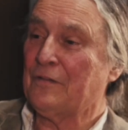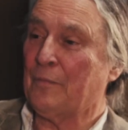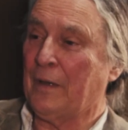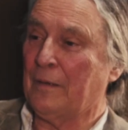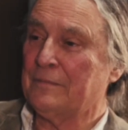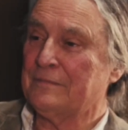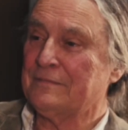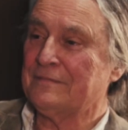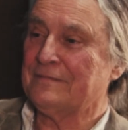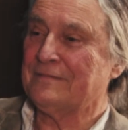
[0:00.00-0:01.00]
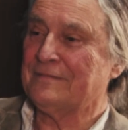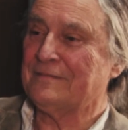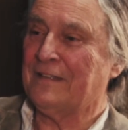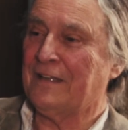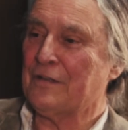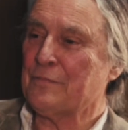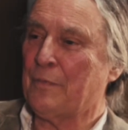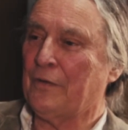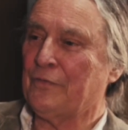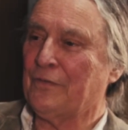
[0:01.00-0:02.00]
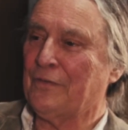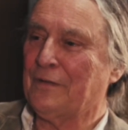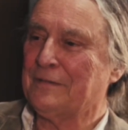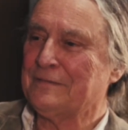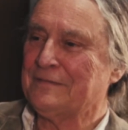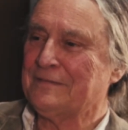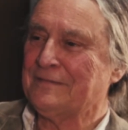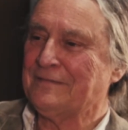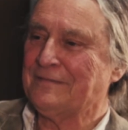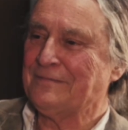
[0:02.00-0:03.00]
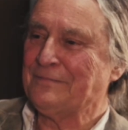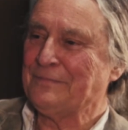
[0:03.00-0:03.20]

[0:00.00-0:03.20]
it's, it's one of his gifts. Yeah. his presence. Yes,